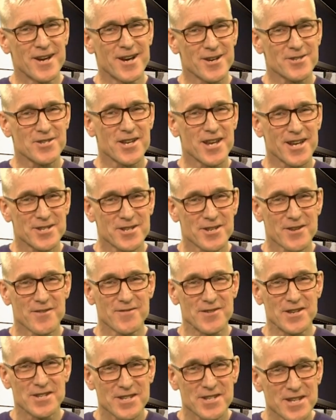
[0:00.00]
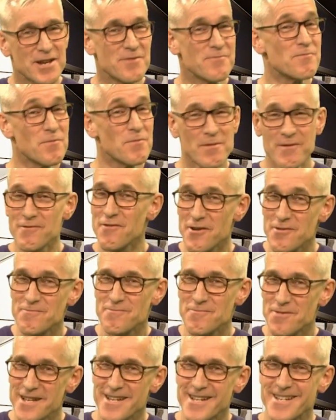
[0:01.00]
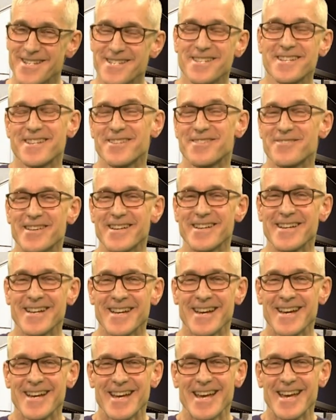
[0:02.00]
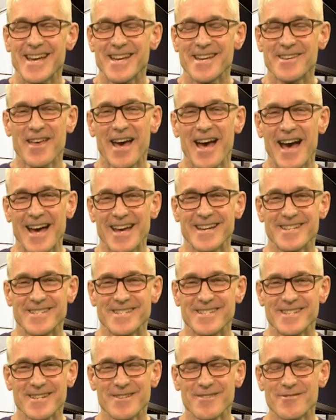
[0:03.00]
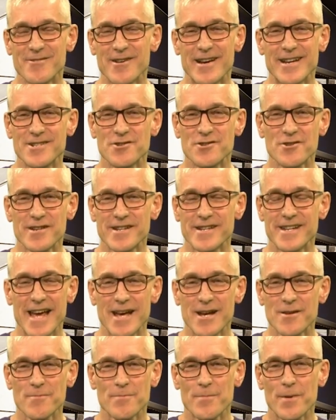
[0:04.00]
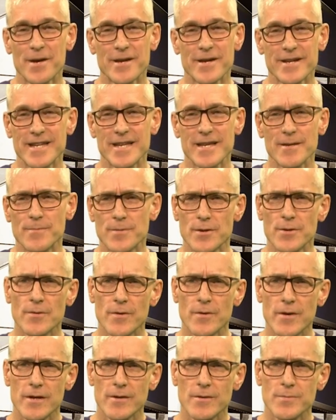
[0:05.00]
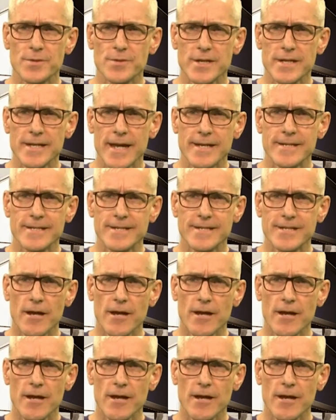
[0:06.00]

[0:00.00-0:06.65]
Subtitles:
Our tech services team will be very pleased to hear that and to try and help keep you up to date.